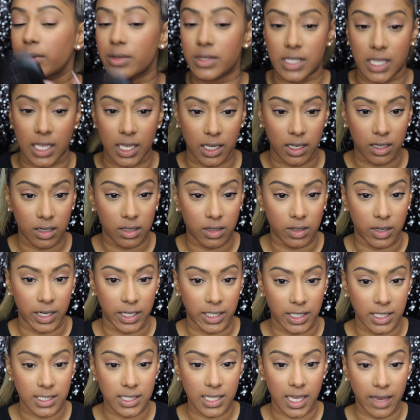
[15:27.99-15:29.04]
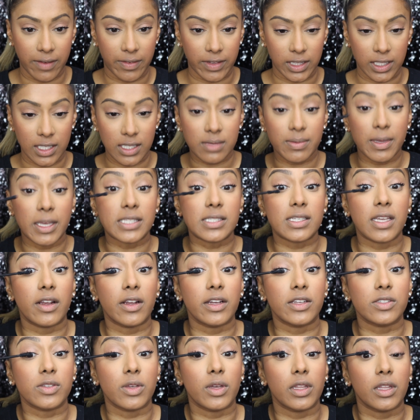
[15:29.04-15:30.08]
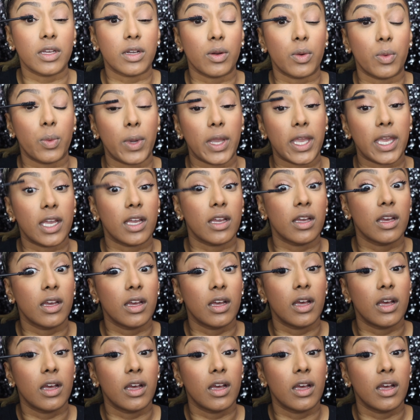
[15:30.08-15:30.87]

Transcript: I was like, oh, I need to have at least mascara so I look awake.